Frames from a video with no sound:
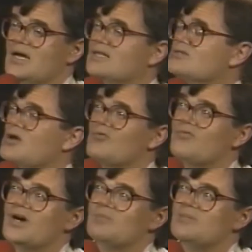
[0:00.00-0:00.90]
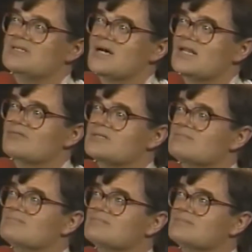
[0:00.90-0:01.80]
It's no fun, Miss
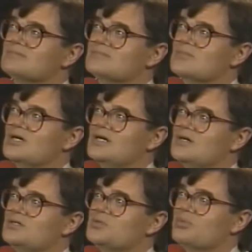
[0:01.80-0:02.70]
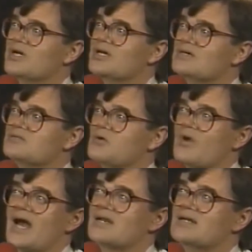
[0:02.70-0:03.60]
Ellefson. Spring is a
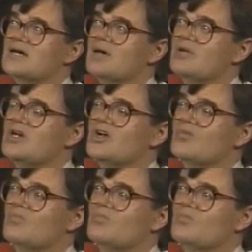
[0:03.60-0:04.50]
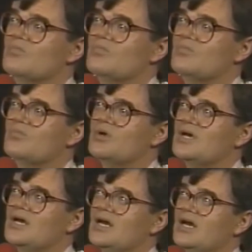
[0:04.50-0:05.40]
rotten time of year.
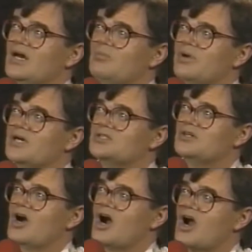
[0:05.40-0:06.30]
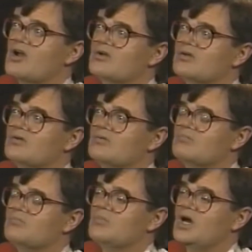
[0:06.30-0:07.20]
It breaks your heart.
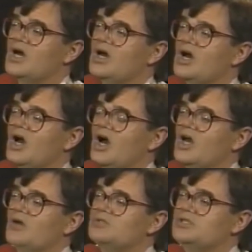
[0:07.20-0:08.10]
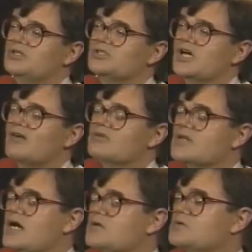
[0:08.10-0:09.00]
It was years after
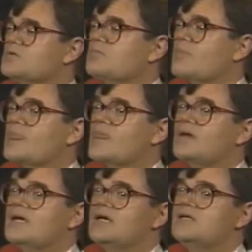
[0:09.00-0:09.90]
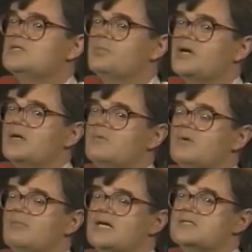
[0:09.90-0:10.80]
that, in the spring,
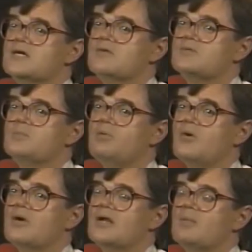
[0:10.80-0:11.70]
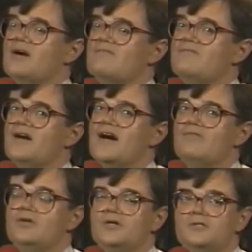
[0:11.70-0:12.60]
when my son was born, and about
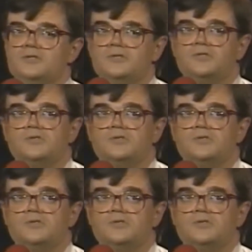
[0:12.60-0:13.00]
5 years,